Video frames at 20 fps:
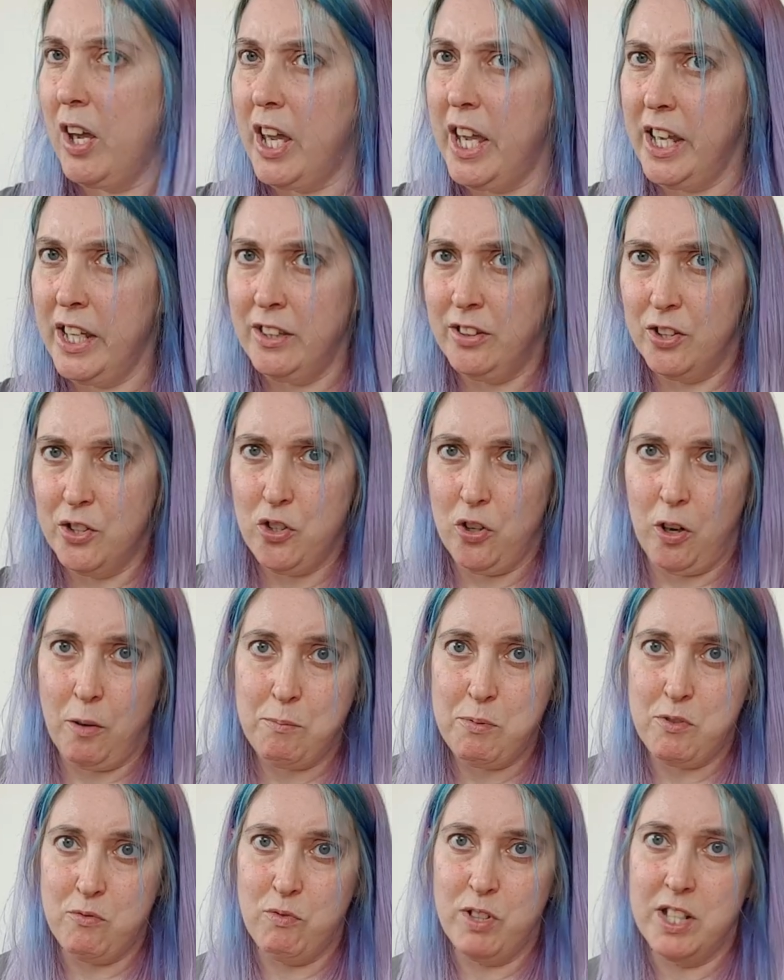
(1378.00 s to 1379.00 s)
in the
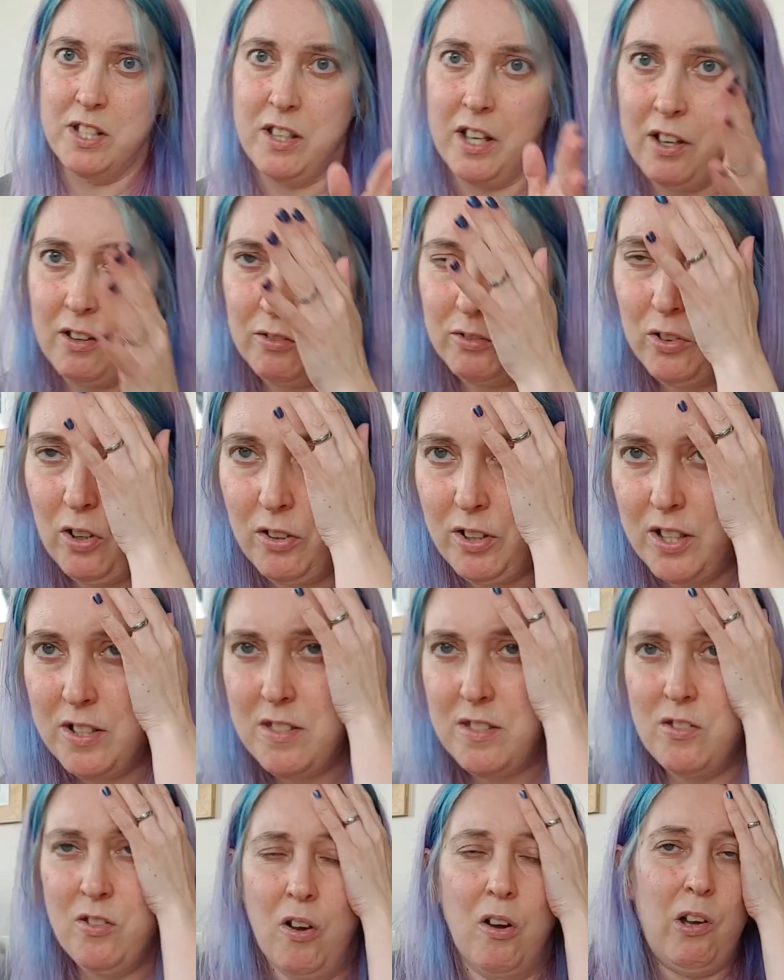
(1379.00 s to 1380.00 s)
shops, retail,
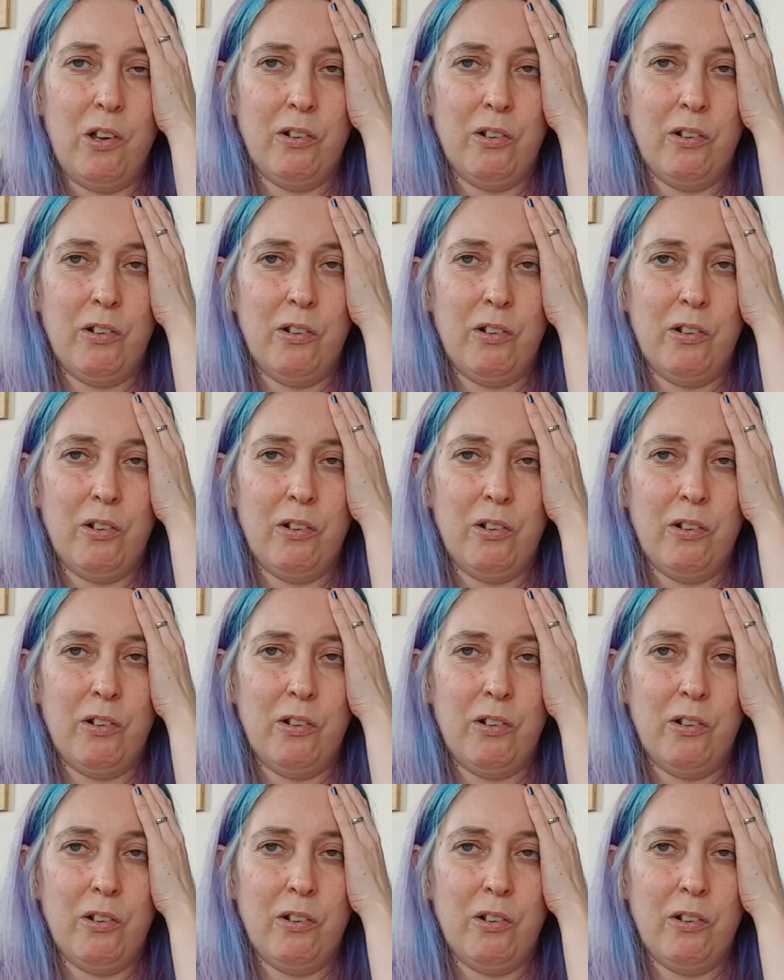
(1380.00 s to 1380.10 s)
not